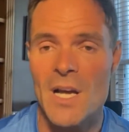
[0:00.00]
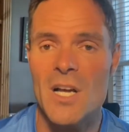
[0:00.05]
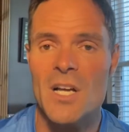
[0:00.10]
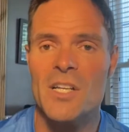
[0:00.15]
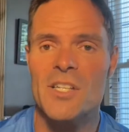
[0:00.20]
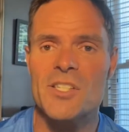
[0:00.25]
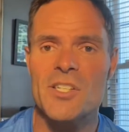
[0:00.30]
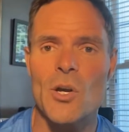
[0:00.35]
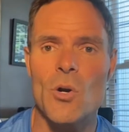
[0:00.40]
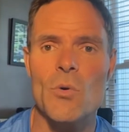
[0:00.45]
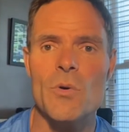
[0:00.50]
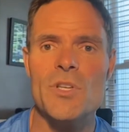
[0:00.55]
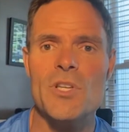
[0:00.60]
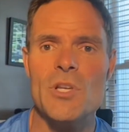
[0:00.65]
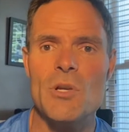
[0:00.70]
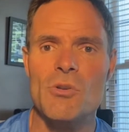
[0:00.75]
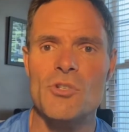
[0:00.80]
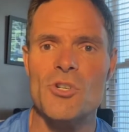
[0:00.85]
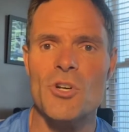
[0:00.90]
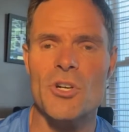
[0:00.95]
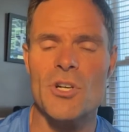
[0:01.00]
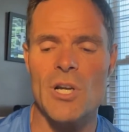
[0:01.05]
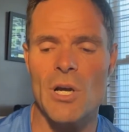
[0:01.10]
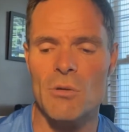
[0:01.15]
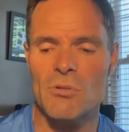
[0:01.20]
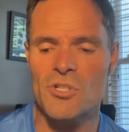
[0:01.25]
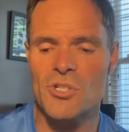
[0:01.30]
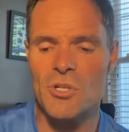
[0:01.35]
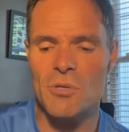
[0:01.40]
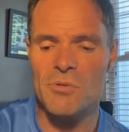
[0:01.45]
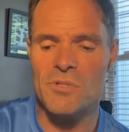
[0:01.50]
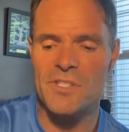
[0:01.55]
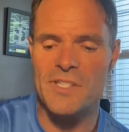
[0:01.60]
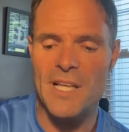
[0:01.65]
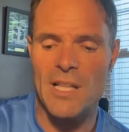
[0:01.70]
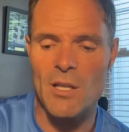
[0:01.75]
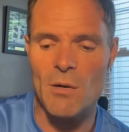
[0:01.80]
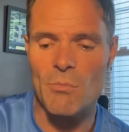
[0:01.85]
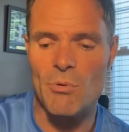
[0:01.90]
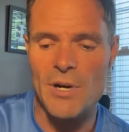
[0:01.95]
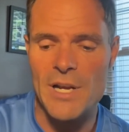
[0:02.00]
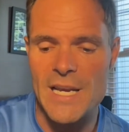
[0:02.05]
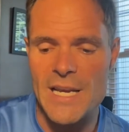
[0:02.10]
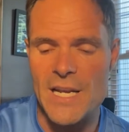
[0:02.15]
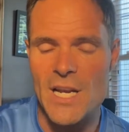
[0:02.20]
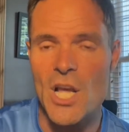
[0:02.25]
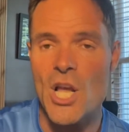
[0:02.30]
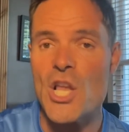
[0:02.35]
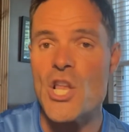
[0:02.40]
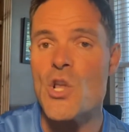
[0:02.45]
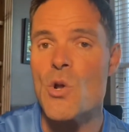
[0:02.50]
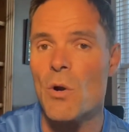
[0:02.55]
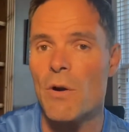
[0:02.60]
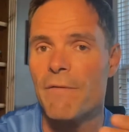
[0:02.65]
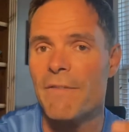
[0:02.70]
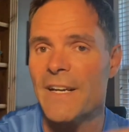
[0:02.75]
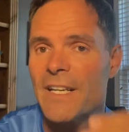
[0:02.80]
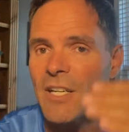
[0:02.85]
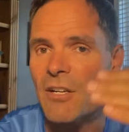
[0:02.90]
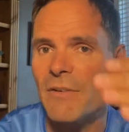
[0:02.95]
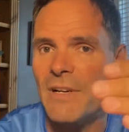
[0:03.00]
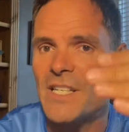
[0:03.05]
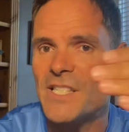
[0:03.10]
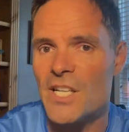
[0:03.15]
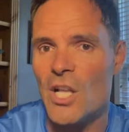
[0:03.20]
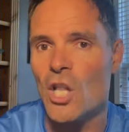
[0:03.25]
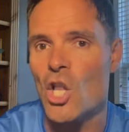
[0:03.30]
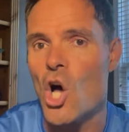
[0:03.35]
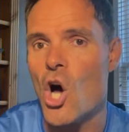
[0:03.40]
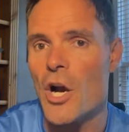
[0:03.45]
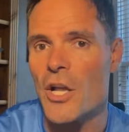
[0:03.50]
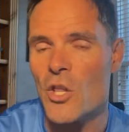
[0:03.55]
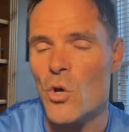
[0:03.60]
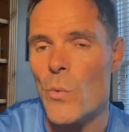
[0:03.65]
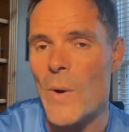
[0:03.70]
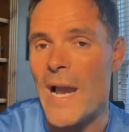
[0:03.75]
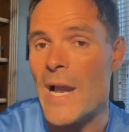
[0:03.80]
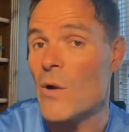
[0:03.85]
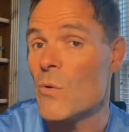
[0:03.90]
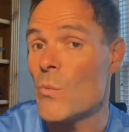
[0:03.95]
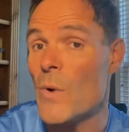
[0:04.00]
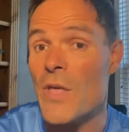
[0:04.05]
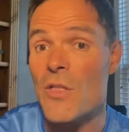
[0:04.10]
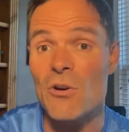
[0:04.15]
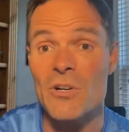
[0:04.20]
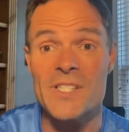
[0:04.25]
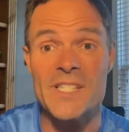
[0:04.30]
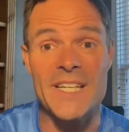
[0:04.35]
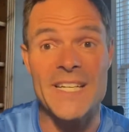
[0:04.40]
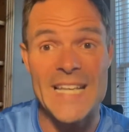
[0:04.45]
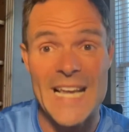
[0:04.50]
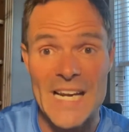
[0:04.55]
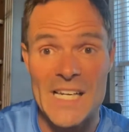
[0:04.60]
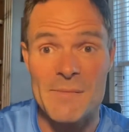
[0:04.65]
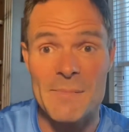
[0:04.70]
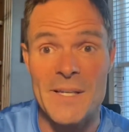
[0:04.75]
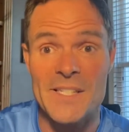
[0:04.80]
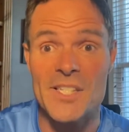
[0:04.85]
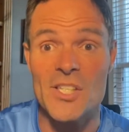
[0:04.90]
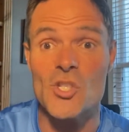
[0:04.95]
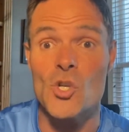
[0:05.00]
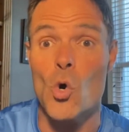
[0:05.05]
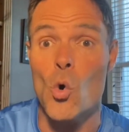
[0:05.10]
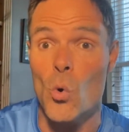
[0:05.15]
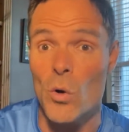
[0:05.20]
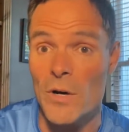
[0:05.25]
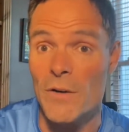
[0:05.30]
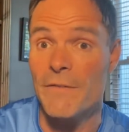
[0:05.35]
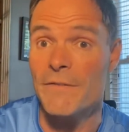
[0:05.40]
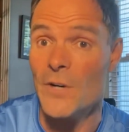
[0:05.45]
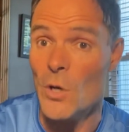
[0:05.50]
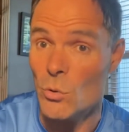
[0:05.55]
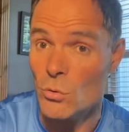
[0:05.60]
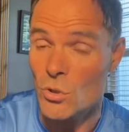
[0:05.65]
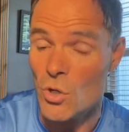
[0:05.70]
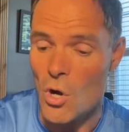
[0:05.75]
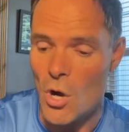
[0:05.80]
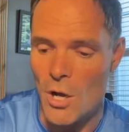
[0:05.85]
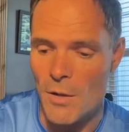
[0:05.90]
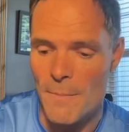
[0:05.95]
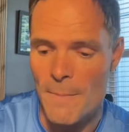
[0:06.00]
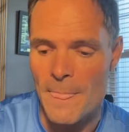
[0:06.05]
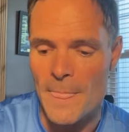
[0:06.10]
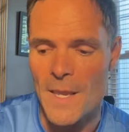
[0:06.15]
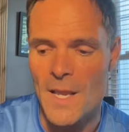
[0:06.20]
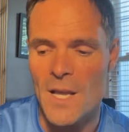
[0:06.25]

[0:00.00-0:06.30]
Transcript: So use your coach to celebrate your victories along the way, whether it's a text message or a phone call.